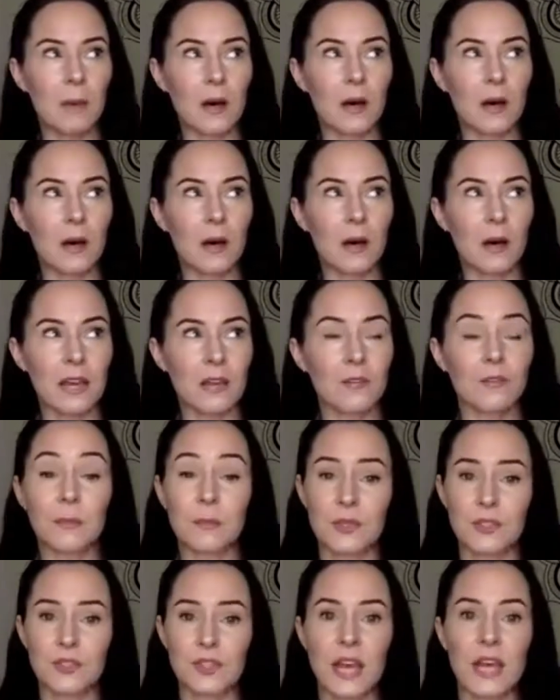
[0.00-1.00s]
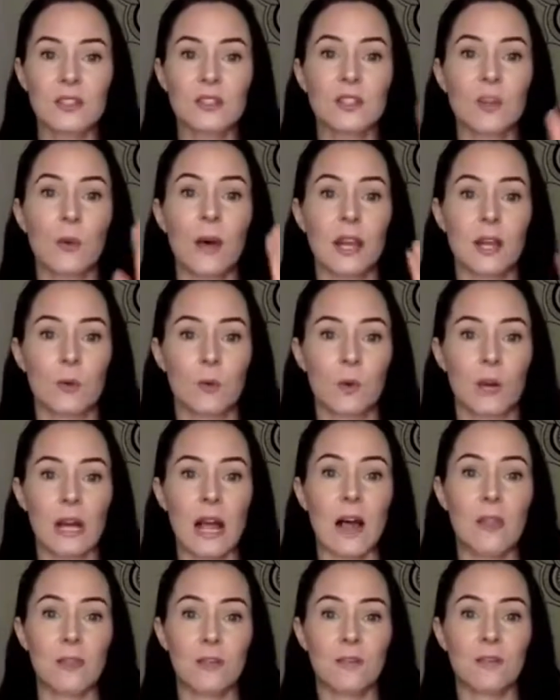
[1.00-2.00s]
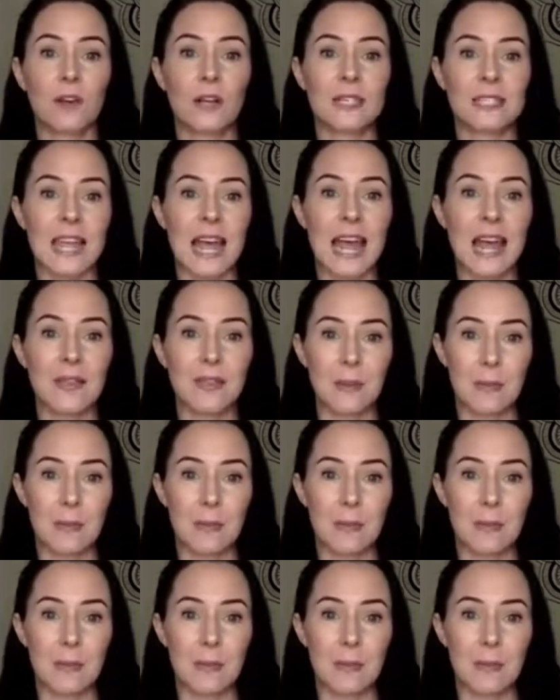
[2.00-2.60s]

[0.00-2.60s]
a body from the side so I can work on the front